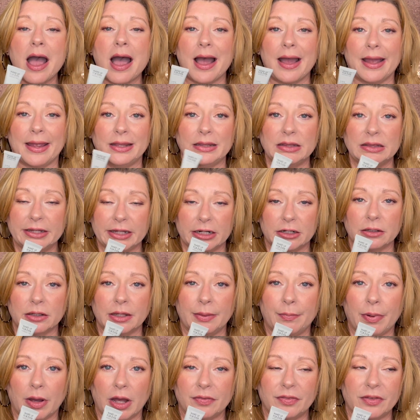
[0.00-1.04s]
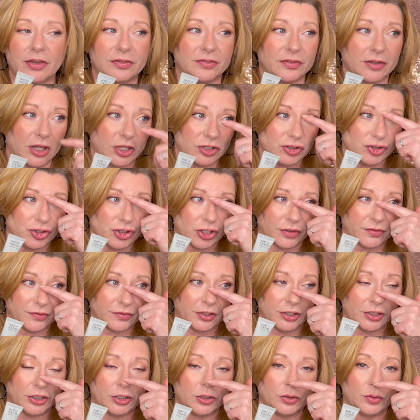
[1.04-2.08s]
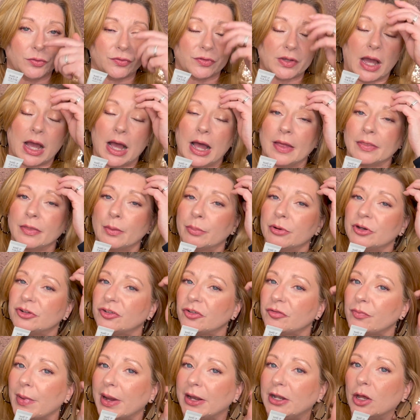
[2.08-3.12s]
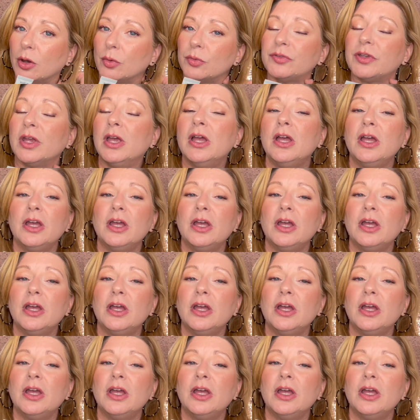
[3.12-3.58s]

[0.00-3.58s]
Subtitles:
I literally bought this just to use on the bridge of my nose.